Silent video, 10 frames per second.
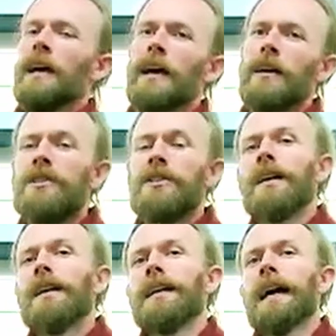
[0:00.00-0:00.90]

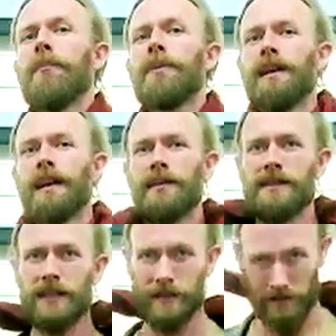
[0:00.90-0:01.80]
energetic happening at the
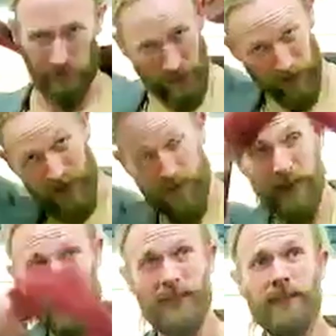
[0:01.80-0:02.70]
center of
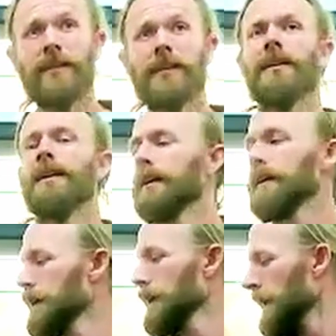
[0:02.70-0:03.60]
galaxies.
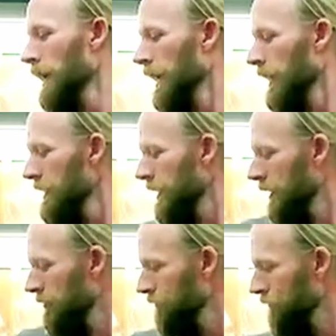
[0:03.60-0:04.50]

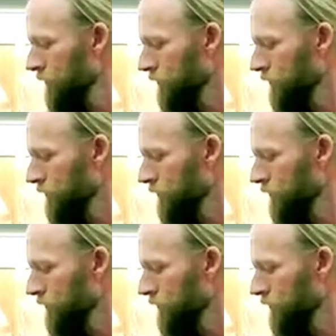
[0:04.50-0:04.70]
And